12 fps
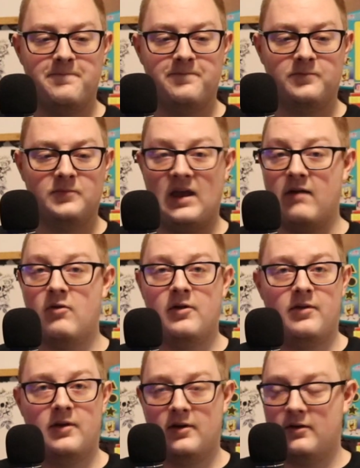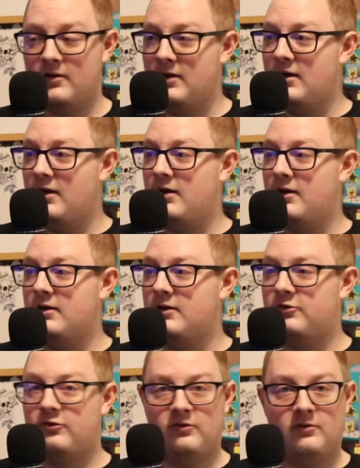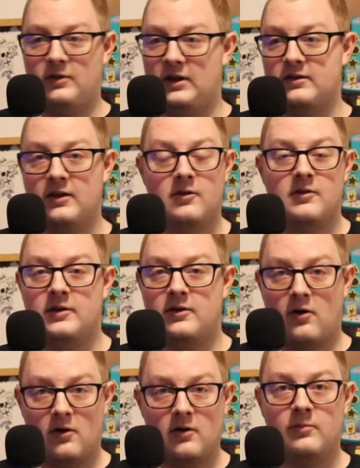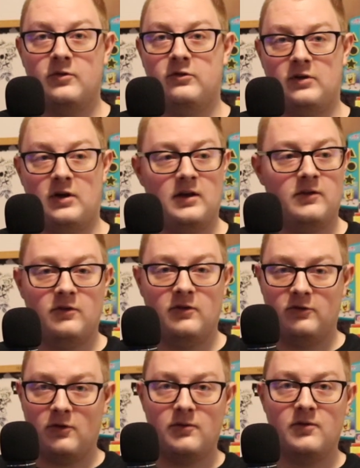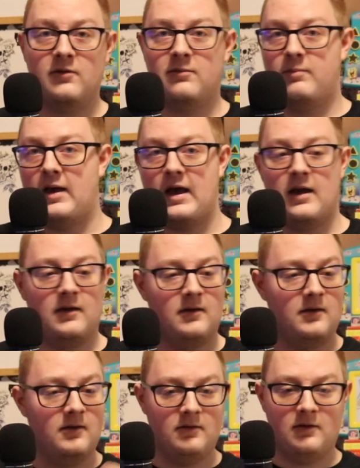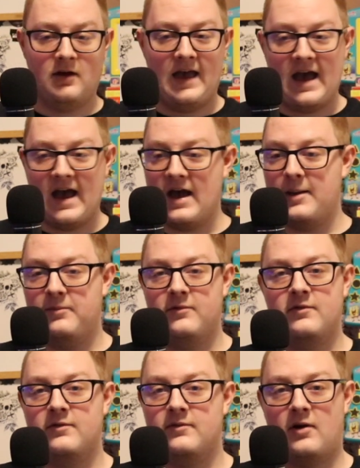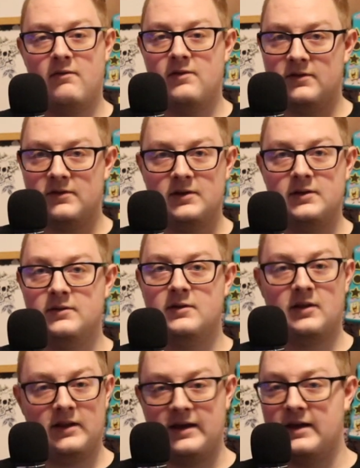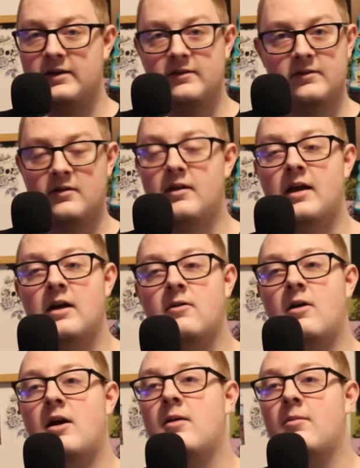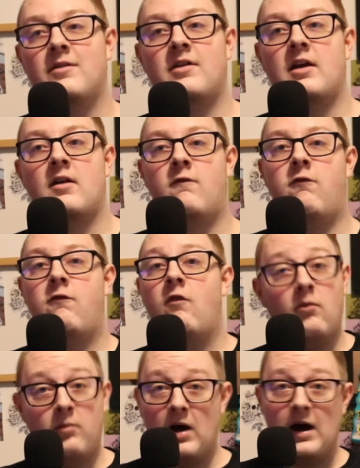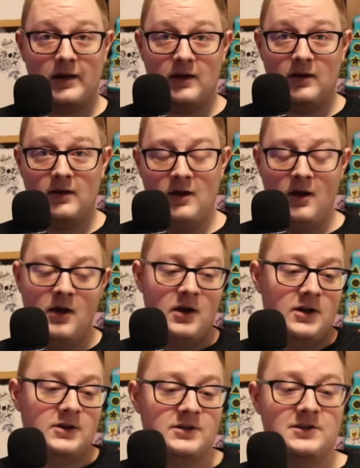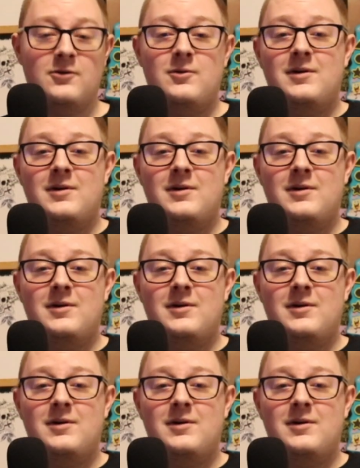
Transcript: Everything. Like literally arms, chest, shoulders, back, abs, obviously the legs and all that crap. It's like full body. So,